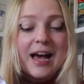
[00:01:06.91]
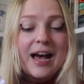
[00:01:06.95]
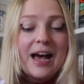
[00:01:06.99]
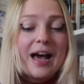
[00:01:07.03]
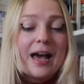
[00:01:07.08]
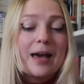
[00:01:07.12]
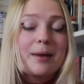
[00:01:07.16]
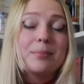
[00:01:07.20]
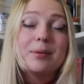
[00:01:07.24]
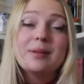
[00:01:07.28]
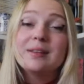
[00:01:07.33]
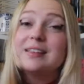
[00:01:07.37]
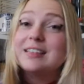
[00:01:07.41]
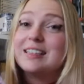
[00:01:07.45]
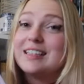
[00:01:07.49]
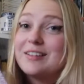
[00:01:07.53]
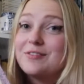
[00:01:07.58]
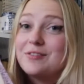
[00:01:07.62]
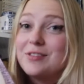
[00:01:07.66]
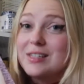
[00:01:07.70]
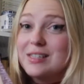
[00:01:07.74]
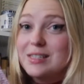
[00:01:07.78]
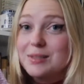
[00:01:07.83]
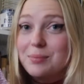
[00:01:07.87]
I
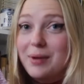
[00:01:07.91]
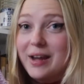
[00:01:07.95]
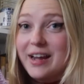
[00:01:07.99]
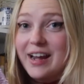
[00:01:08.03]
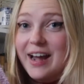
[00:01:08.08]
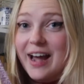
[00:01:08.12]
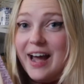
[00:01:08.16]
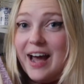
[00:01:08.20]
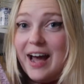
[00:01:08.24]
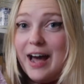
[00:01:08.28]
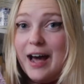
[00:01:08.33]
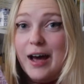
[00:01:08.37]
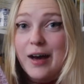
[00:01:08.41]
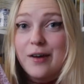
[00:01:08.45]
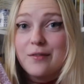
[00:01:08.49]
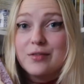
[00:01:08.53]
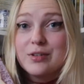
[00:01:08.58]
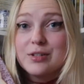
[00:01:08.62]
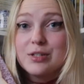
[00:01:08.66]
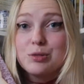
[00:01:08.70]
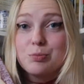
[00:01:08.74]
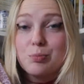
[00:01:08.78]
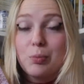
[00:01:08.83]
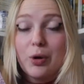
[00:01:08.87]
believe this might
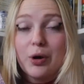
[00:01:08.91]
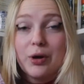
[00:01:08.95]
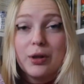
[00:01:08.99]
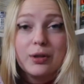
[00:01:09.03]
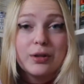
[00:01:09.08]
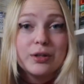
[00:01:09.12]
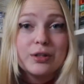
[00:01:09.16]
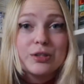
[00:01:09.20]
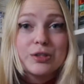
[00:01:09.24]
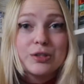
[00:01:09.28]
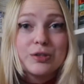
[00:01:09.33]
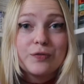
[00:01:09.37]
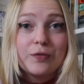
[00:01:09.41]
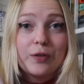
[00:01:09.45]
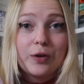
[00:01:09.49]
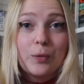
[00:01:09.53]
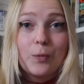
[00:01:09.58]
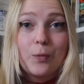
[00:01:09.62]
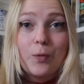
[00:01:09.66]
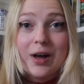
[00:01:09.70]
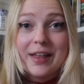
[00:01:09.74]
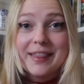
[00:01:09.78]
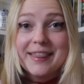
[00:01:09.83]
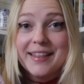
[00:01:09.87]
have spoilers for
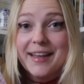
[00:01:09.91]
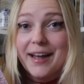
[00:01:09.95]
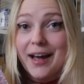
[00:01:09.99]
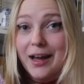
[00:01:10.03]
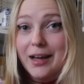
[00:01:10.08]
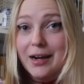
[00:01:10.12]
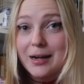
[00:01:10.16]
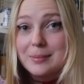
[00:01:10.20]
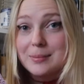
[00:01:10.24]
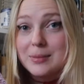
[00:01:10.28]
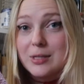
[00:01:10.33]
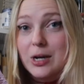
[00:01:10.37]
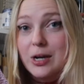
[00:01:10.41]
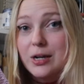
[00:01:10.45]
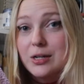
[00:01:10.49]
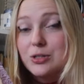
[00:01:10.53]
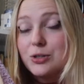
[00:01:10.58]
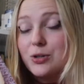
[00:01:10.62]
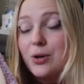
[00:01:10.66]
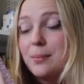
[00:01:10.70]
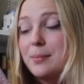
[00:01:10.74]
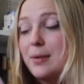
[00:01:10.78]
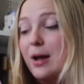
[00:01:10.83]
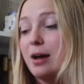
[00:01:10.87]
what the items are,
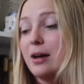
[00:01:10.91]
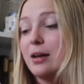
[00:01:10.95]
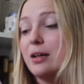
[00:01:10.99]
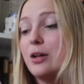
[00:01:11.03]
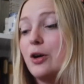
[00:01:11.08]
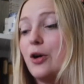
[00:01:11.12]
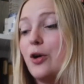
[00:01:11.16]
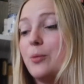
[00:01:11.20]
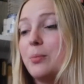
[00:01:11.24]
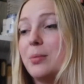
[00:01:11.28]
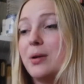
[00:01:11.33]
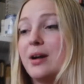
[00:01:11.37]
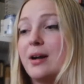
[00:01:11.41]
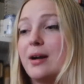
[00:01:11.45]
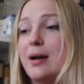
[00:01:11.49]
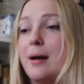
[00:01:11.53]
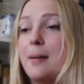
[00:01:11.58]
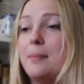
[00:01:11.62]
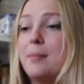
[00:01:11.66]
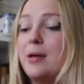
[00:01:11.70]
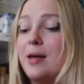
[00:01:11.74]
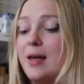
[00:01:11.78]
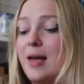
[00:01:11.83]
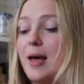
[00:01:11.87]
so I'm not going to open it
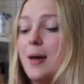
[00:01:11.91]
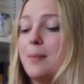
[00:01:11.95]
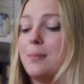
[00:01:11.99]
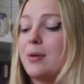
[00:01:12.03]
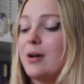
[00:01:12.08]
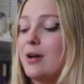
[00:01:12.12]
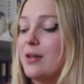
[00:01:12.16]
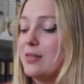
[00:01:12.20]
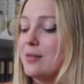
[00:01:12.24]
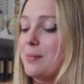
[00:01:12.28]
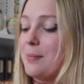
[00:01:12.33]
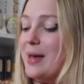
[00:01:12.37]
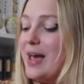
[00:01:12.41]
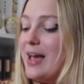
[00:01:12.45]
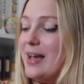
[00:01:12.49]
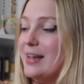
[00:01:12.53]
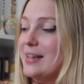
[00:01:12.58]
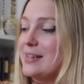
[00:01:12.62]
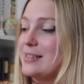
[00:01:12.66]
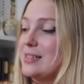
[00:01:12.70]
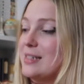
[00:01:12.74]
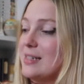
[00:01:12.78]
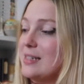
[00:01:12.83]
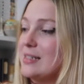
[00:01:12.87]
up, but on the back
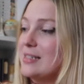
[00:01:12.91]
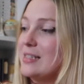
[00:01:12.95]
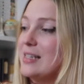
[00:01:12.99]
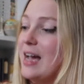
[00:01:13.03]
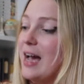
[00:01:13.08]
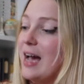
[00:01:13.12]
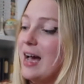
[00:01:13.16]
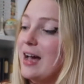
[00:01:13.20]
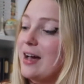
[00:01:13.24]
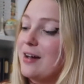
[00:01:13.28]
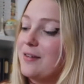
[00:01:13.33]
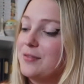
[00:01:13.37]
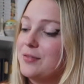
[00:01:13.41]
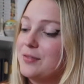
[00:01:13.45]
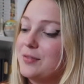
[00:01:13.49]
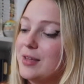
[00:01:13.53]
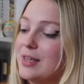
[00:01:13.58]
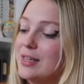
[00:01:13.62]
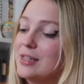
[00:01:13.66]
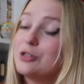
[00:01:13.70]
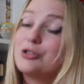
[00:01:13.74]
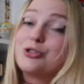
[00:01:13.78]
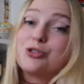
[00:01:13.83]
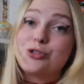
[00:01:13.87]
it does have
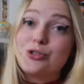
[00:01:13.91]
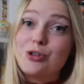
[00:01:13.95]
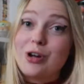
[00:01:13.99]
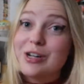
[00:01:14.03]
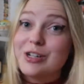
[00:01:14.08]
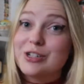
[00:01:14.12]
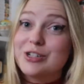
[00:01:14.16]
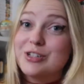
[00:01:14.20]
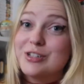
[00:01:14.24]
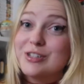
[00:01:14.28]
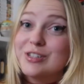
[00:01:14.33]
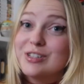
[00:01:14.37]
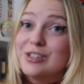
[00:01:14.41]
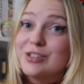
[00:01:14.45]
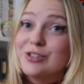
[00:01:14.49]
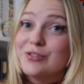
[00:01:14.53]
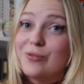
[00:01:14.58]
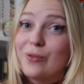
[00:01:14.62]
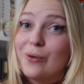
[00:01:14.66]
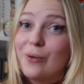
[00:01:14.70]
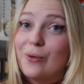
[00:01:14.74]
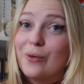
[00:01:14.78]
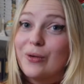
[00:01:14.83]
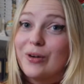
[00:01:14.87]
instructions
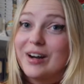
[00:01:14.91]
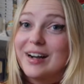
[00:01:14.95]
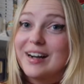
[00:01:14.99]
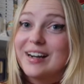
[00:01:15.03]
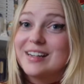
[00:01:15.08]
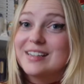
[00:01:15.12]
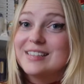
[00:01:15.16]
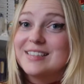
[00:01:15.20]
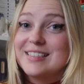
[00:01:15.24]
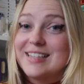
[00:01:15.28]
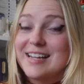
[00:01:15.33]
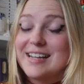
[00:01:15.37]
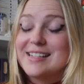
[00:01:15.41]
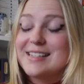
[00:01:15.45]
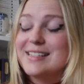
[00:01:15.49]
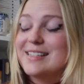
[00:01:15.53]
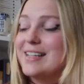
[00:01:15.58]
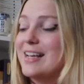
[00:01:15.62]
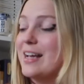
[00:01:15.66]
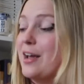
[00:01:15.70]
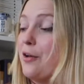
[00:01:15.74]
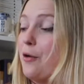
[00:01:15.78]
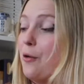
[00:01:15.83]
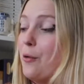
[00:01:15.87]
for
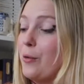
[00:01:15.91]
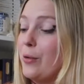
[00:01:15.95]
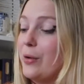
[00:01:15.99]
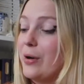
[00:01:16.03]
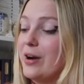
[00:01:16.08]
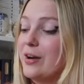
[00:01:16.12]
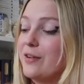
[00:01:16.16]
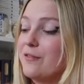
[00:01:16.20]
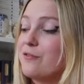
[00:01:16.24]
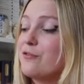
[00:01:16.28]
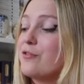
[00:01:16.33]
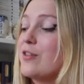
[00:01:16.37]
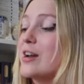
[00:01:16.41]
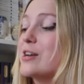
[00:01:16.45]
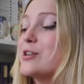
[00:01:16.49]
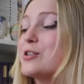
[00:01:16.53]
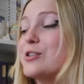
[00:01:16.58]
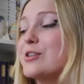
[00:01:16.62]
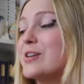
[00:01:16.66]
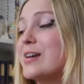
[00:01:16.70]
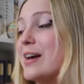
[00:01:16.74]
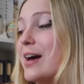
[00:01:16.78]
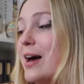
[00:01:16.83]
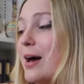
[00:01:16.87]
dancing or
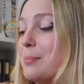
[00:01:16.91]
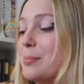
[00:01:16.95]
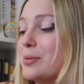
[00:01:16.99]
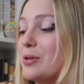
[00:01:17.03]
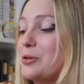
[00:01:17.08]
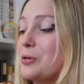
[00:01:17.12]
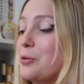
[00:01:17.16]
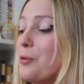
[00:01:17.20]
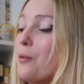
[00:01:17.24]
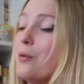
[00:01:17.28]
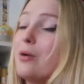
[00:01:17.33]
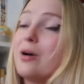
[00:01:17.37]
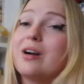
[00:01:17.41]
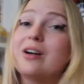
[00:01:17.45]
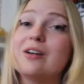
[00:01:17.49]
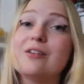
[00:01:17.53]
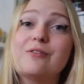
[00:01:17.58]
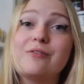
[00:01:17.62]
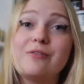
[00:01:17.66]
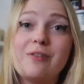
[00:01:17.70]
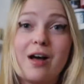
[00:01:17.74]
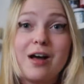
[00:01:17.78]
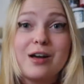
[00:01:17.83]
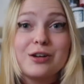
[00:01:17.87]
freshening up your
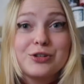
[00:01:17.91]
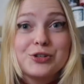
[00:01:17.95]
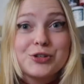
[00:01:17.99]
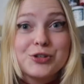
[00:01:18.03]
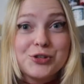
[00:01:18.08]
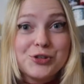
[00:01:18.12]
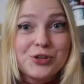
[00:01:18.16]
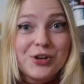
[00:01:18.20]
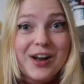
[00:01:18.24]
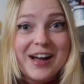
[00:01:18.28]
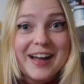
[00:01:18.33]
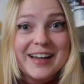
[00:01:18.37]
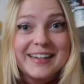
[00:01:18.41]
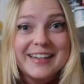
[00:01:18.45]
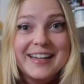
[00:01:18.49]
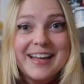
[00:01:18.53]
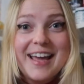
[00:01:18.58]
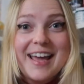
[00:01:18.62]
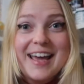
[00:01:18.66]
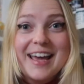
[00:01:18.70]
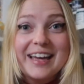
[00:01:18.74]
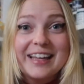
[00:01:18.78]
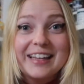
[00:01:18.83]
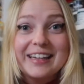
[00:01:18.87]
foxtrot,
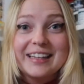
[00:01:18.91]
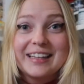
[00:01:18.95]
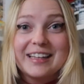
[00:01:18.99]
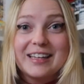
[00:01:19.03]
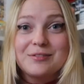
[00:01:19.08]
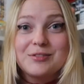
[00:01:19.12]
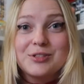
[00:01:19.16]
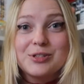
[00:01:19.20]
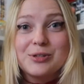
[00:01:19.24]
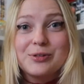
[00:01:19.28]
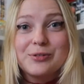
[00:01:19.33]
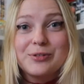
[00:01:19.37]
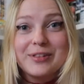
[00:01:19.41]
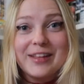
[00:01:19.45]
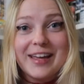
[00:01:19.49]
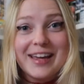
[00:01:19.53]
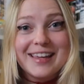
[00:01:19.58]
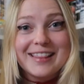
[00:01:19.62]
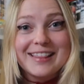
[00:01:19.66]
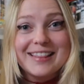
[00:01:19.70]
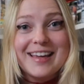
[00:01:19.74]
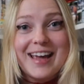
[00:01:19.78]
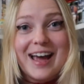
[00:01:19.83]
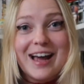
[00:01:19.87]
and it gives you
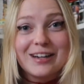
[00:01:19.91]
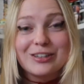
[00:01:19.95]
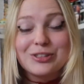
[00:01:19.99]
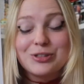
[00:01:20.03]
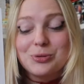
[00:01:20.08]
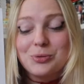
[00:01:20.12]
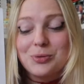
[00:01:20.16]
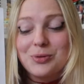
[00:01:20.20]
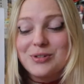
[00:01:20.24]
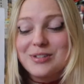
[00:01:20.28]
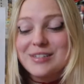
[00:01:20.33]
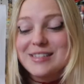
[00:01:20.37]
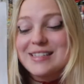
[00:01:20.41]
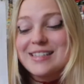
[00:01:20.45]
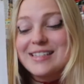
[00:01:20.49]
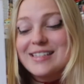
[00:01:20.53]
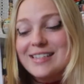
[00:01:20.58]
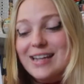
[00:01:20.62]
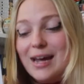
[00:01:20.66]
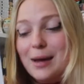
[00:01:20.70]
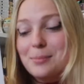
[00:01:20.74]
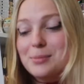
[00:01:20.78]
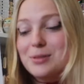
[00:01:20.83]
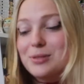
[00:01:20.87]
like the actual
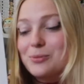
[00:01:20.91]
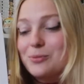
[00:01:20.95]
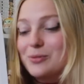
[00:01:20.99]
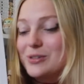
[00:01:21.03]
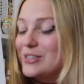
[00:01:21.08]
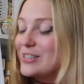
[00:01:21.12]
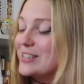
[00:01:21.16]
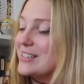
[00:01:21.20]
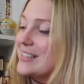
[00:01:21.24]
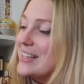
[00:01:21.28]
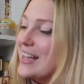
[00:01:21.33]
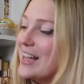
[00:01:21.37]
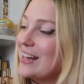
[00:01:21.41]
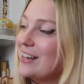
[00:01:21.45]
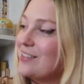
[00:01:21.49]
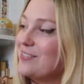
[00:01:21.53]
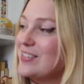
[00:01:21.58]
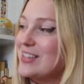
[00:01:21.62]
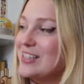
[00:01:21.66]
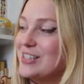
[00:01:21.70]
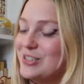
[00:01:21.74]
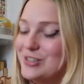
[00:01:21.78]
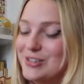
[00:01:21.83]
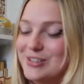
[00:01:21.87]
steps, which is kind of
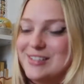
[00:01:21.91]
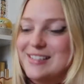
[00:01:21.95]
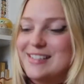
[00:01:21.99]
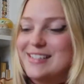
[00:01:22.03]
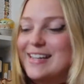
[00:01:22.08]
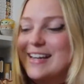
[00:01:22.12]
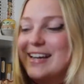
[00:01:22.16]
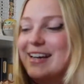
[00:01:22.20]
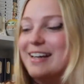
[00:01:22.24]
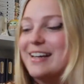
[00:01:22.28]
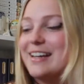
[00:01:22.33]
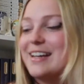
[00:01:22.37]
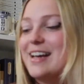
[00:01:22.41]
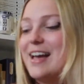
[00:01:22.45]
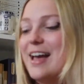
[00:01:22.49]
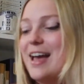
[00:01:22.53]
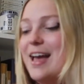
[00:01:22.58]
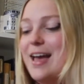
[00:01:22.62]
interesting.